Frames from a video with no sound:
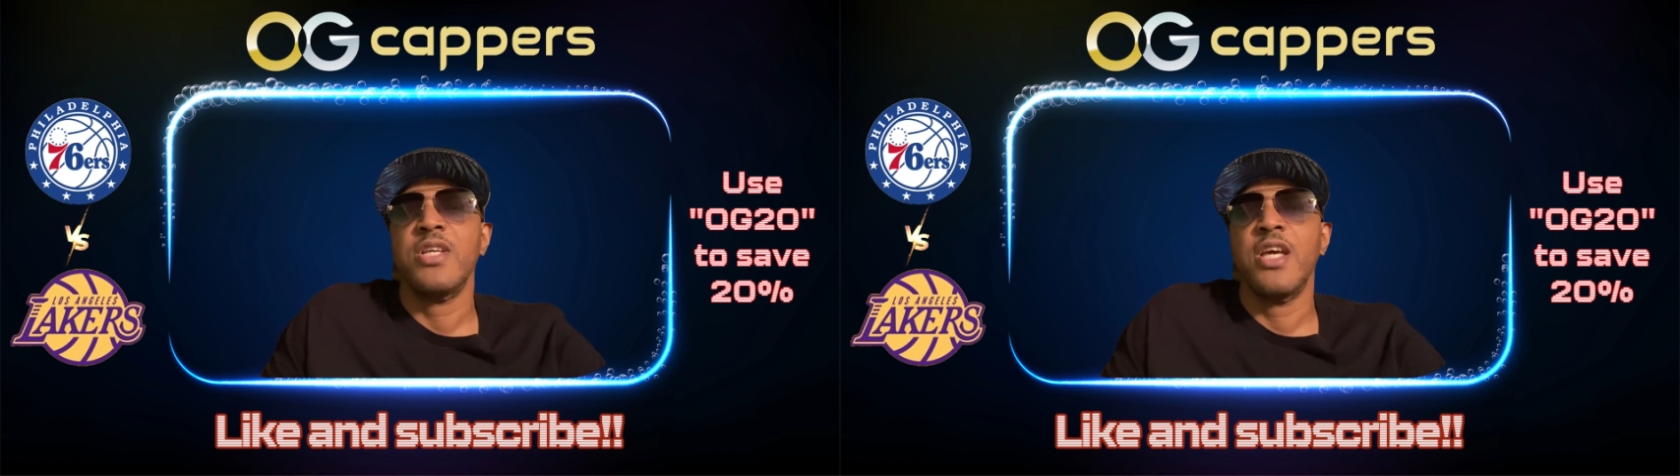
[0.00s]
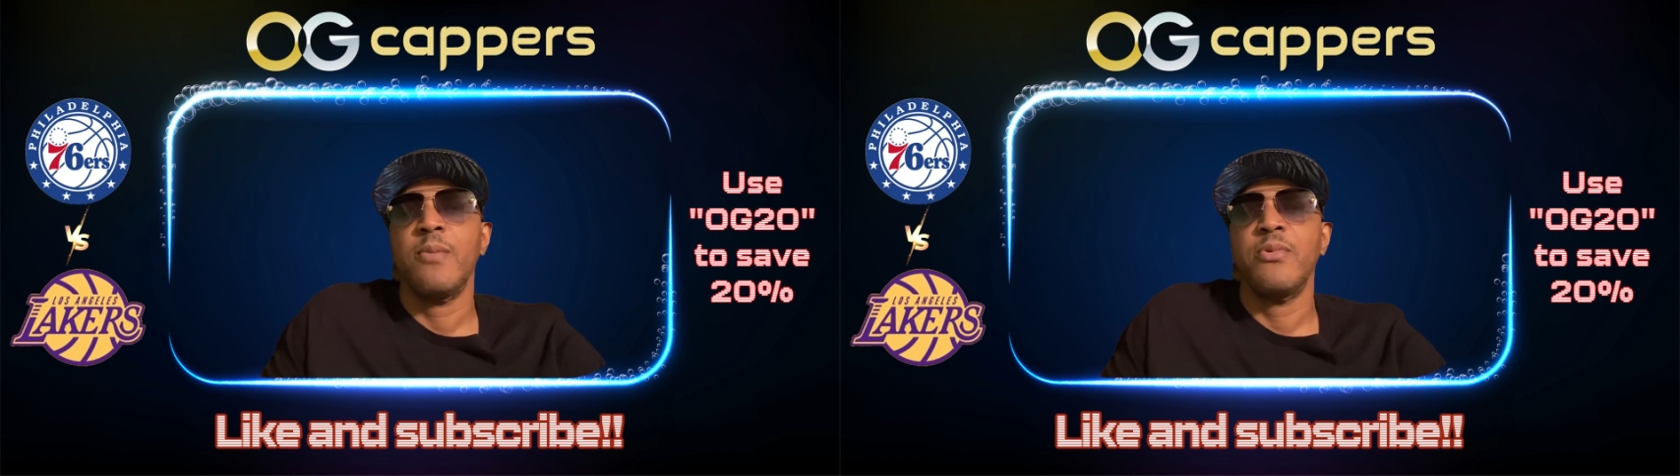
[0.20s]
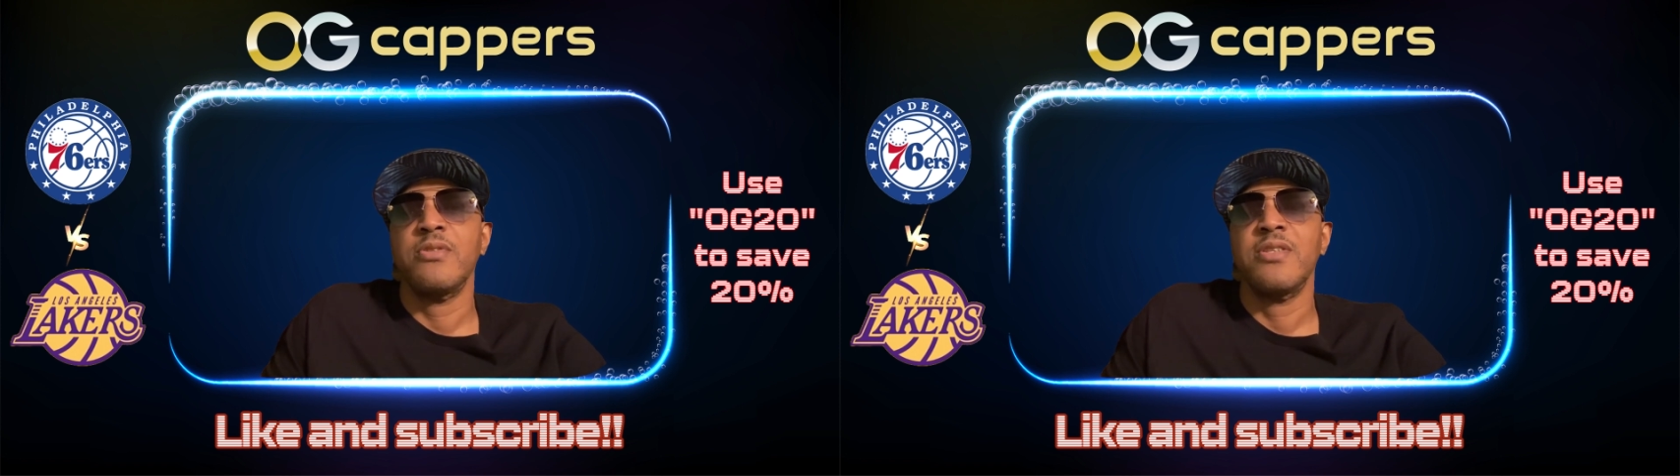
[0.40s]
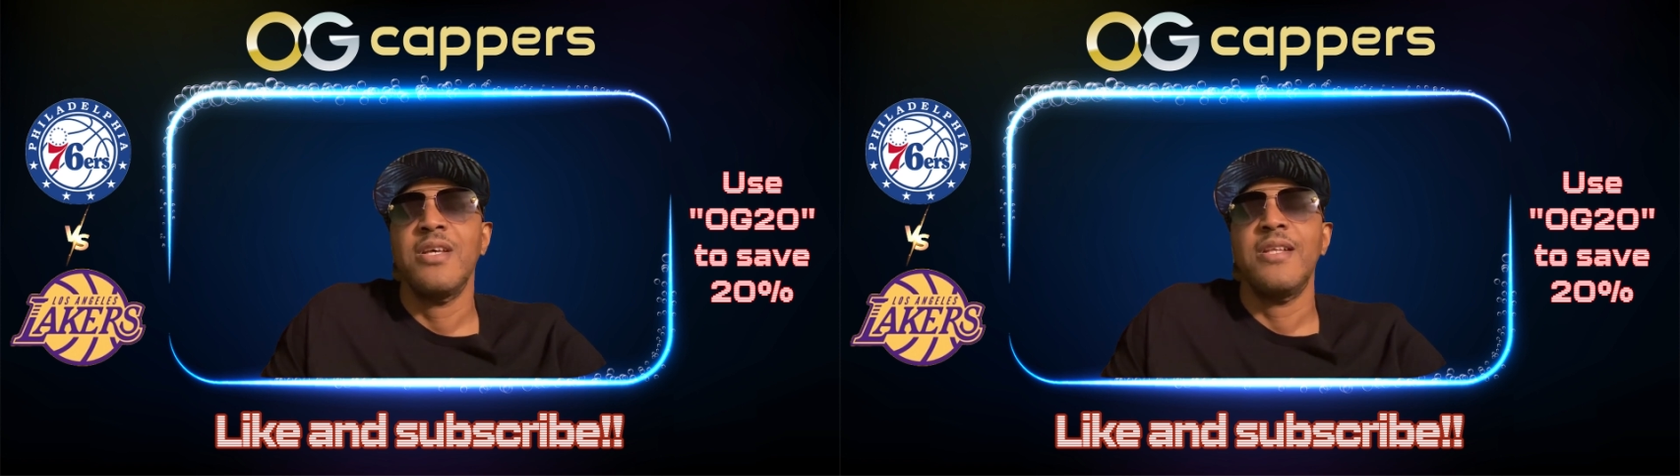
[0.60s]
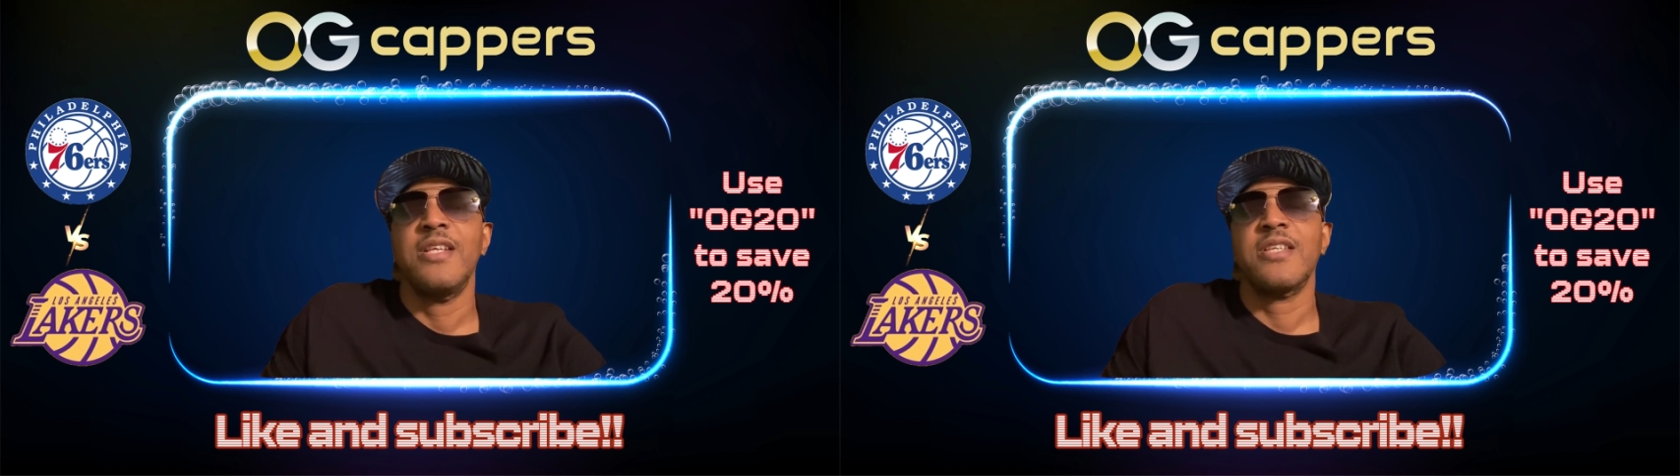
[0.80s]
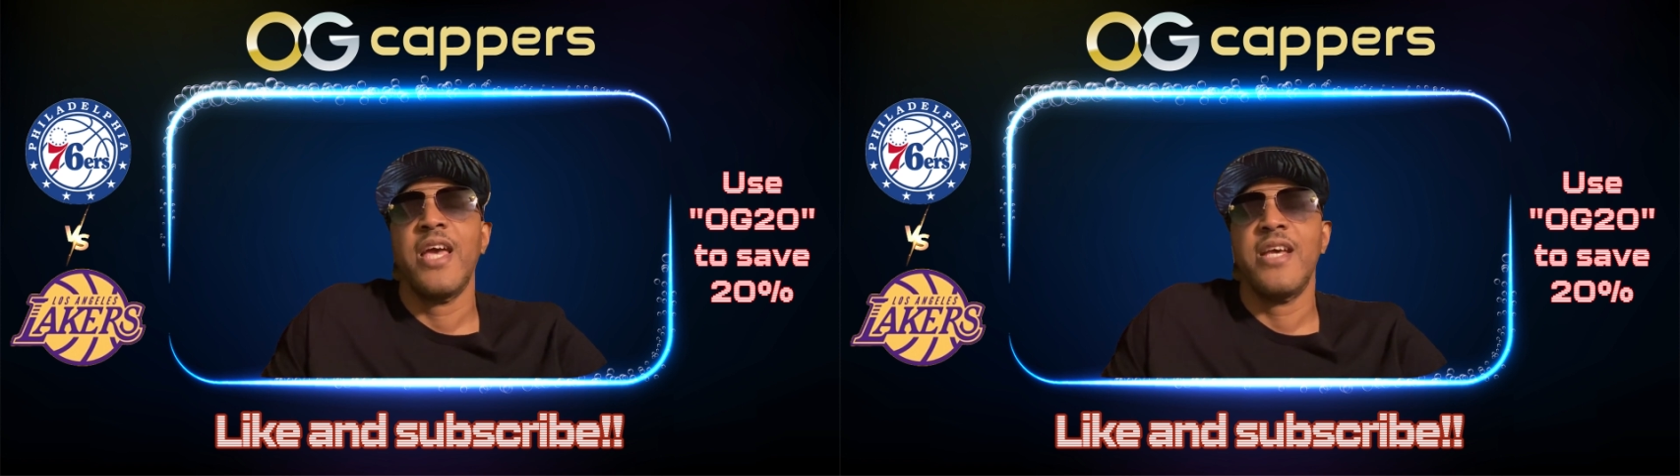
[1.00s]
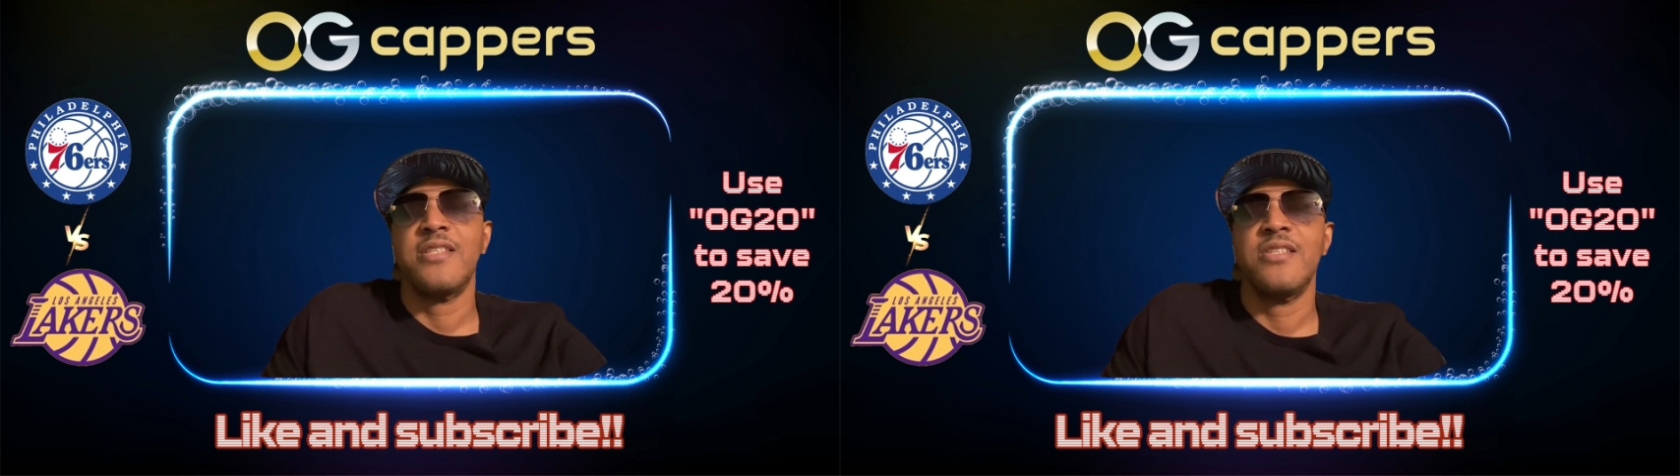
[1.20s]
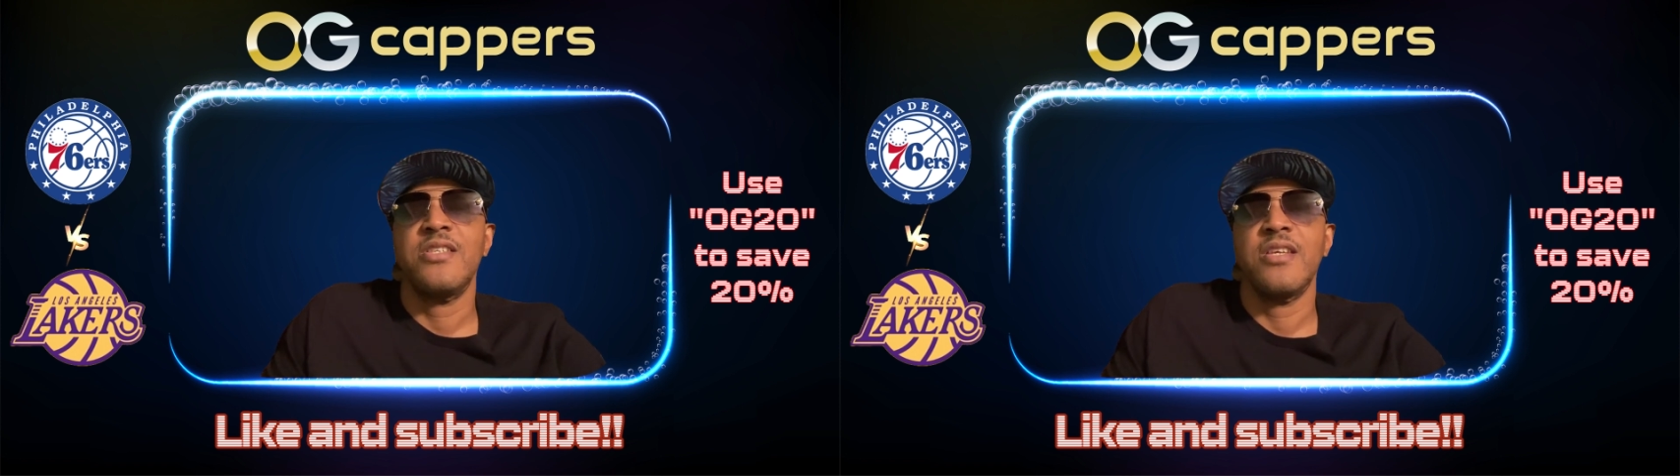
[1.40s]
Cappers. Let's cash
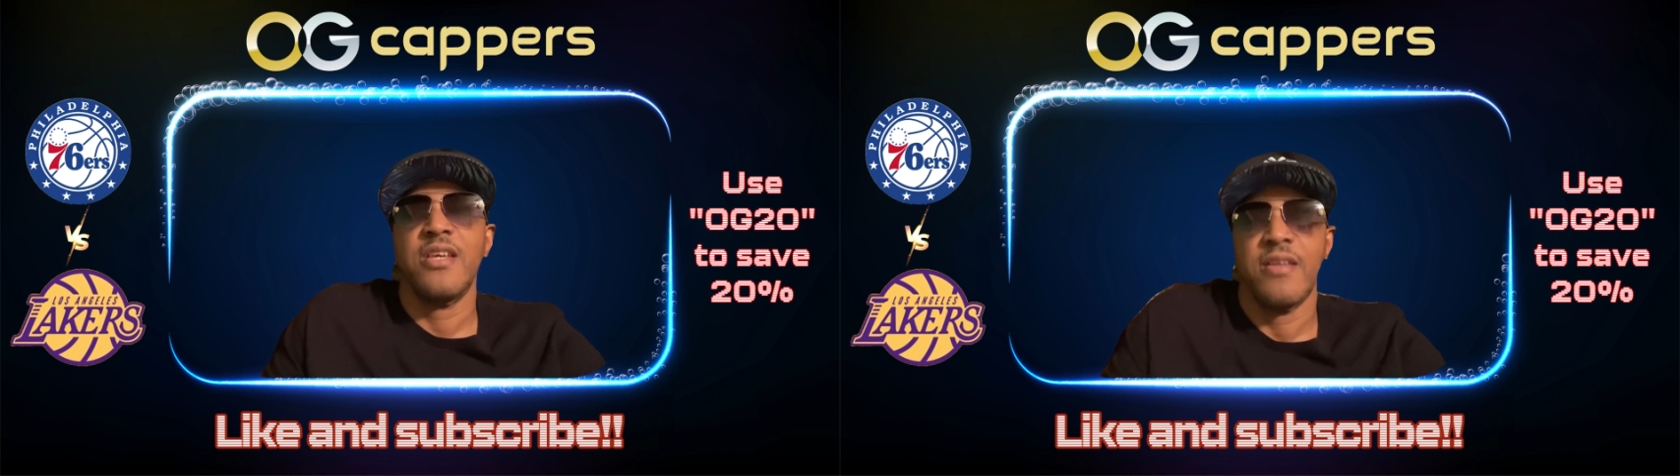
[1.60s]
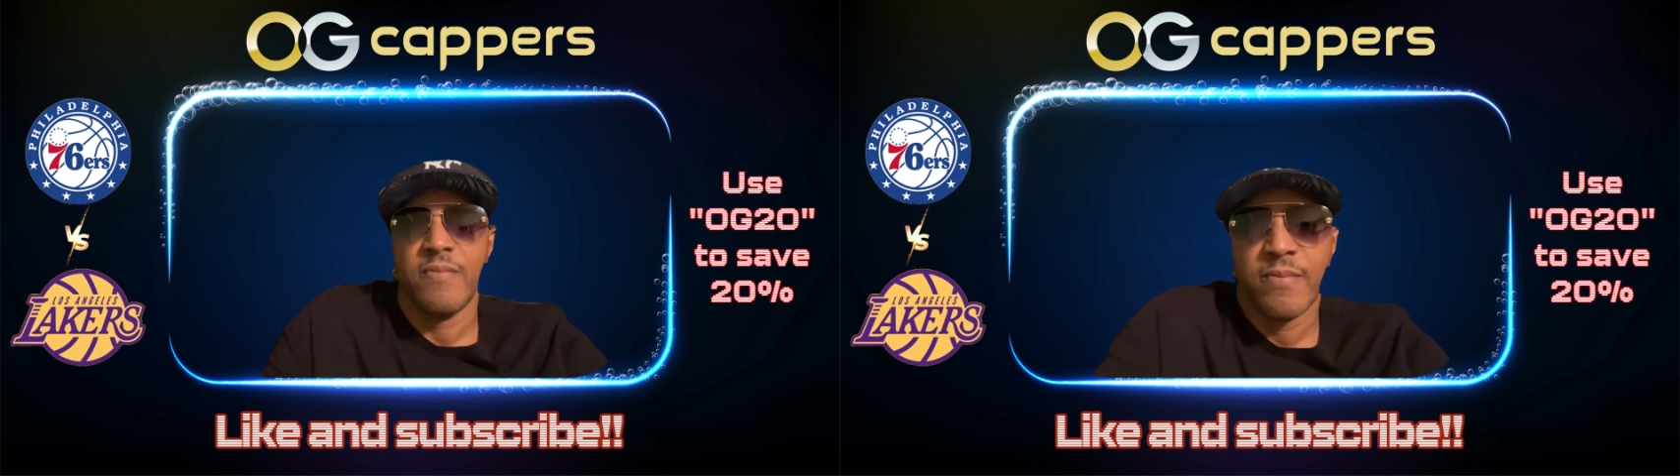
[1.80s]
this ticket.